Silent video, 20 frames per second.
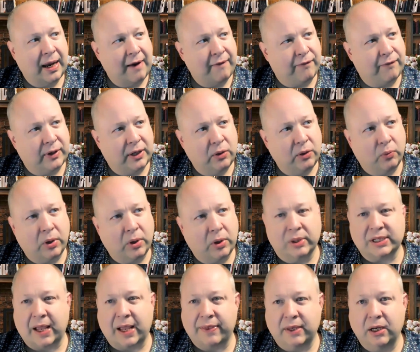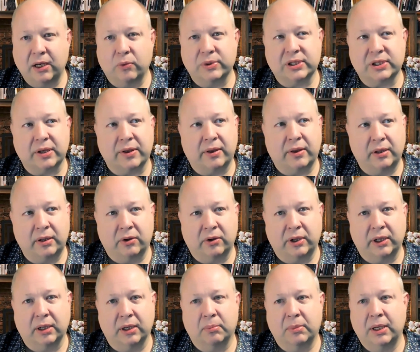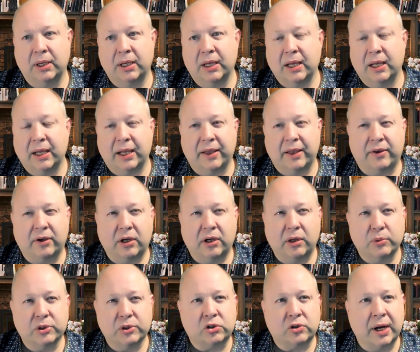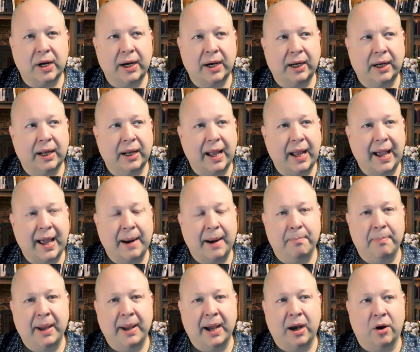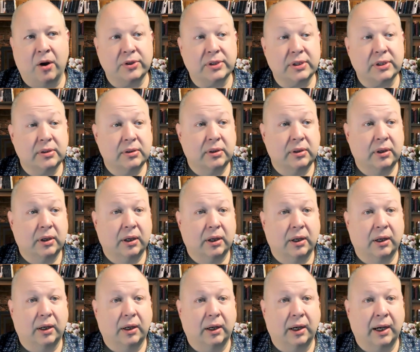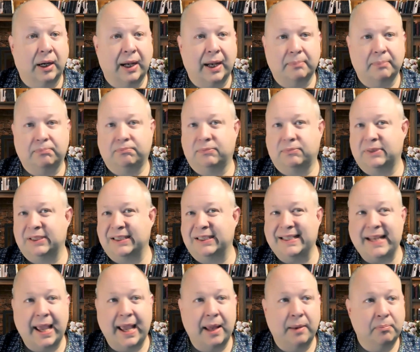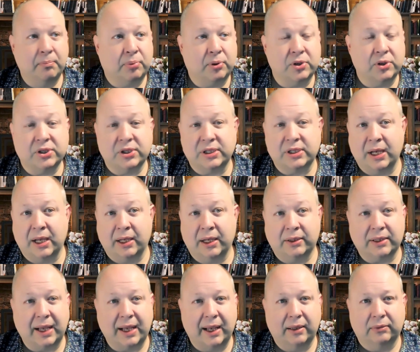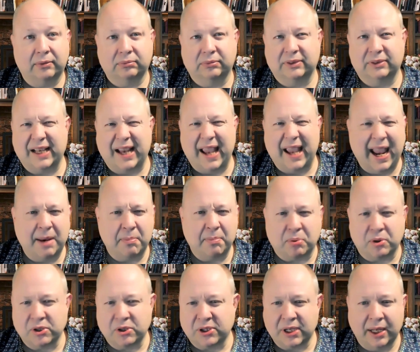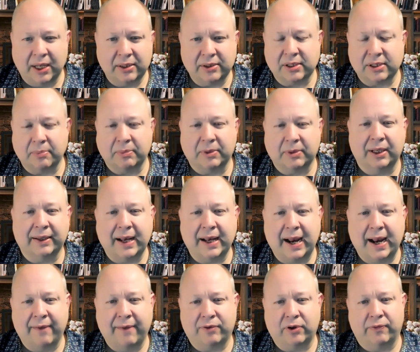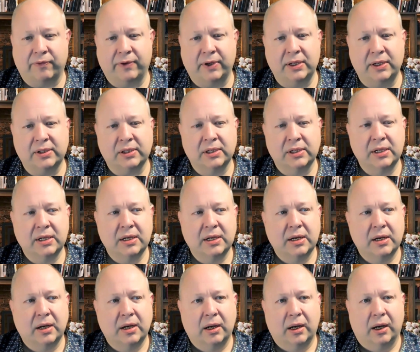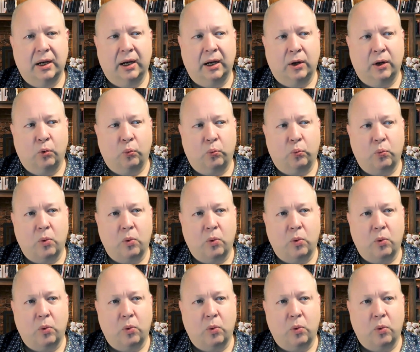I forget what it was. I think it was Ethereum. Ethereum was trading at about 10%, 8%, something like that after fees. Uh,